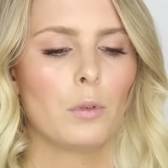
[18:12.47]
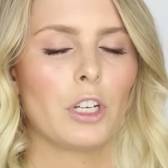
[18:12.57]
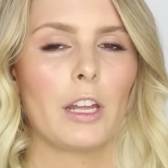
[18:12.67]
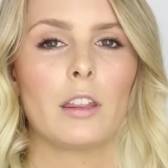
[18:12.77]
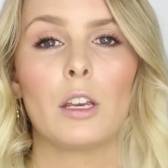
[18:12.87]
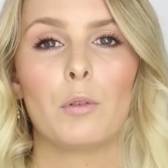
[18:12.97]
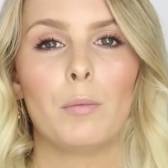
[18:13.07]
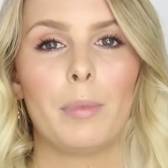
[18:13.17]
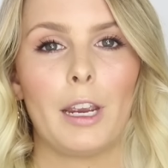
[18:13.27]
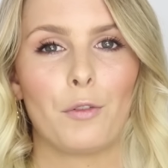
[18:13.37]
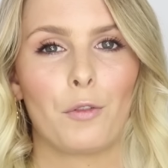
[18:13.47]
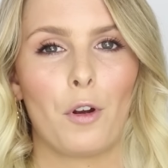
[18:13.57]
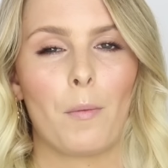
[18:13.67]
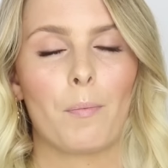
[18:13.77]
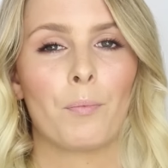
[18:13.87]
which I think would be
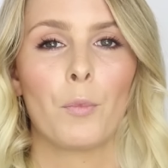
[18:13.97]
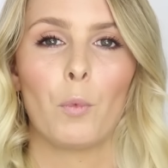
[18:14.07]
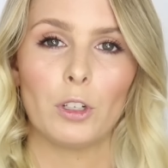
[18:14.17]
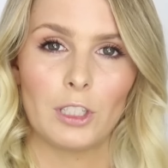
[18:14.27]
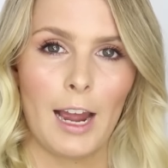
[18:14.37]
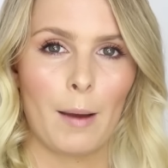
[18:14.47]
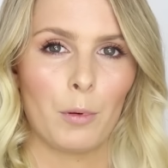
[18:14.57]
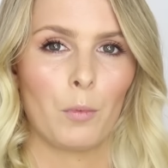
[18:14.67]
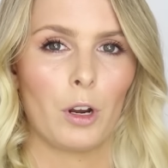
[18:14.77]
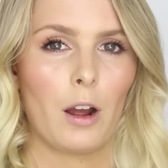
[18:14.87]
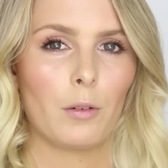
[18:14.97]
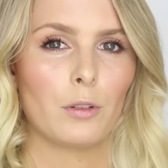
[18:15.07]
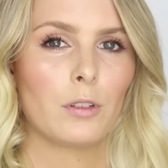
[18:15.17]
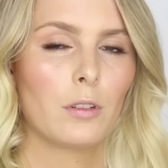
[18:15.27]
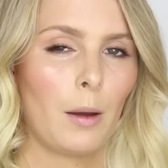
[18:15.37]
from what did happen when I
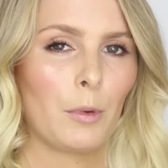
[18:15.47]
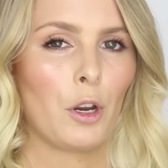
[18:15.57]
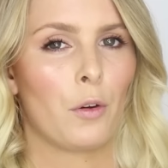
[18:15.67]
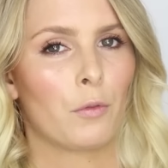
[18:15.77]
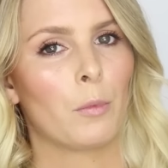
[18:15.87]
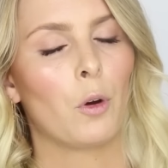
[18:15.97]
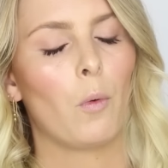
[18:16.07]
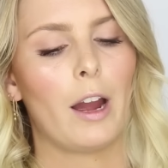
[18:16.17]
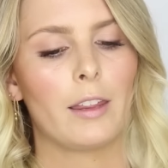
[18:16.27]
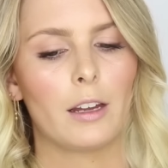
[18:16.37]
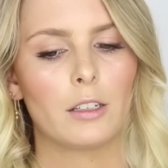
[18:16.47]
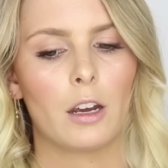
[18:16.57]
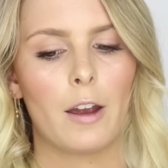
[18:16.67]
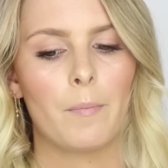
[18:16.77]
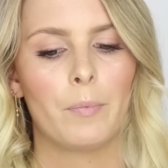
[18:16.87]
was coming home from Hawaii that
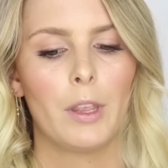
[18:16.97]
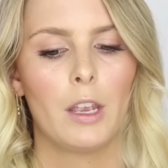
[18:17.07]
time,